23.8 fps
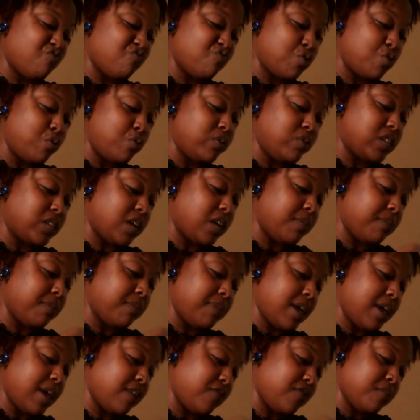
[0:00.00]
Who's coming
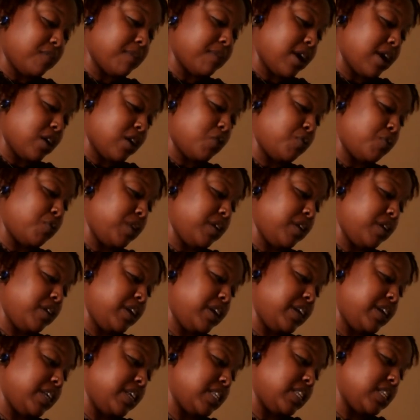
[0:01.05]
back for my
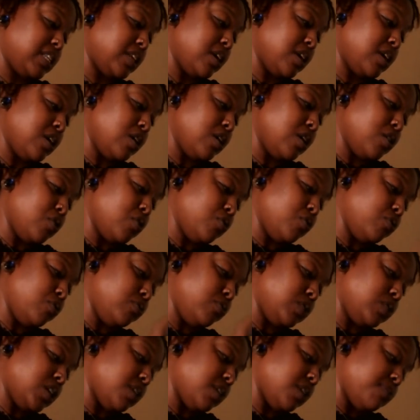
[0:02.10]
Aquarius? Who's
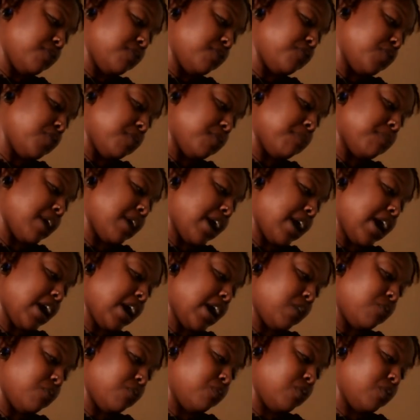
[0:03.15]
coming for my
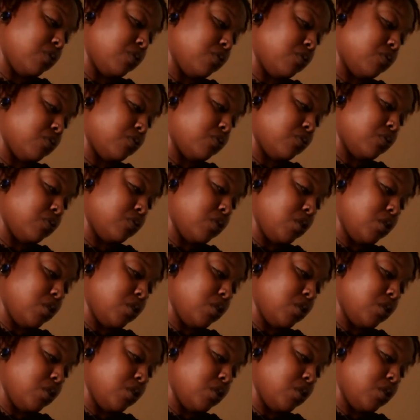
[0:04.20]
Whoa.